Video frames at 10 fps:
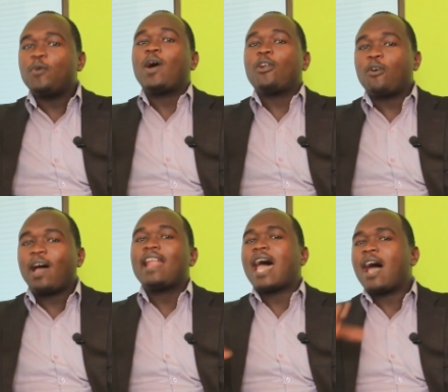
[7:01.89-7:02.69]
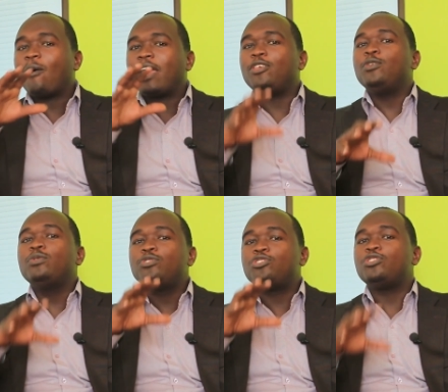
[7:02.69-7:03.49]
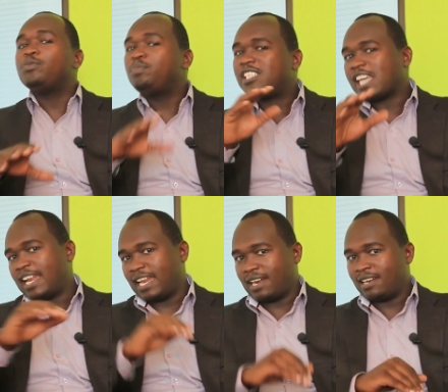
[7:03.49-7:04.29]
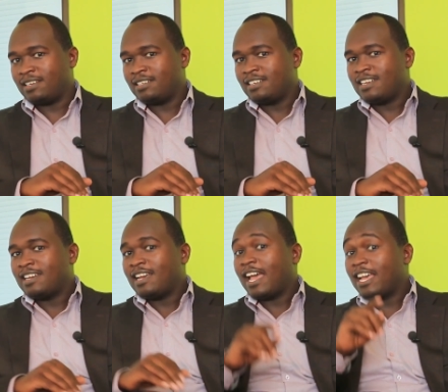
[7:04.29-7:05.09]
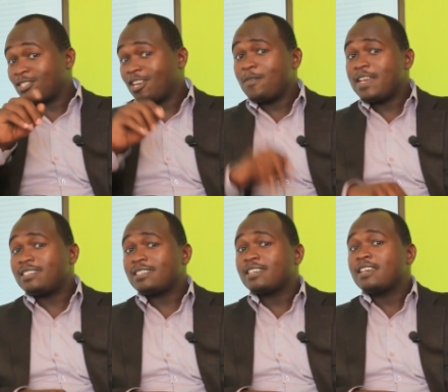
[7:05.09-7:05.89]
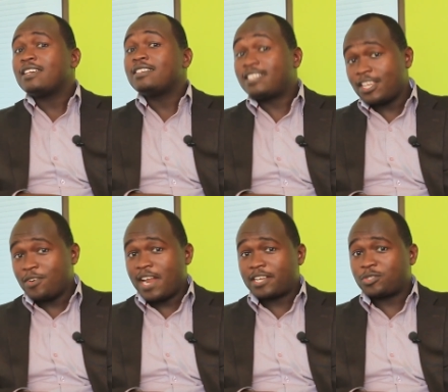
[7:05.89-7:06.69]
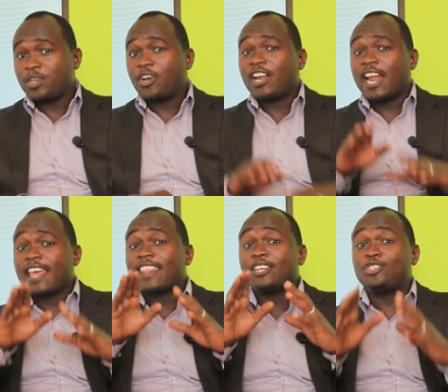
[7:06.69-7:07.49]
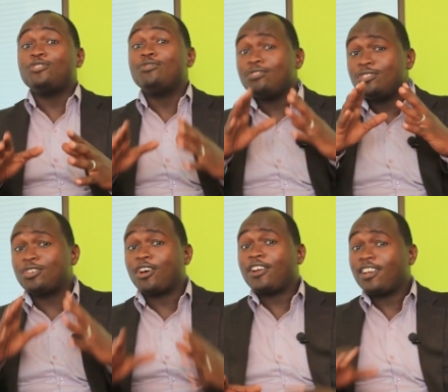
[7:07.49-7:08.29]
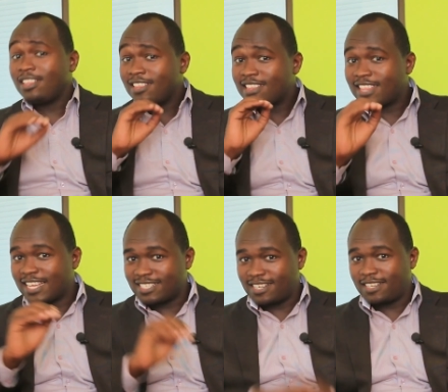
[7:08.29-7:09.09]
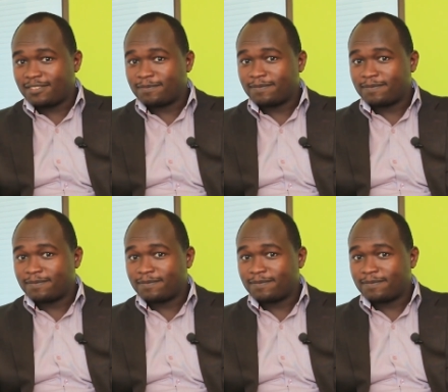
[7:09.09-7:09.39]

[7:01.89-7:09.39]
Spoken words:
101, our YouTube channel. As always, see you next week on another Tutorial Thursday.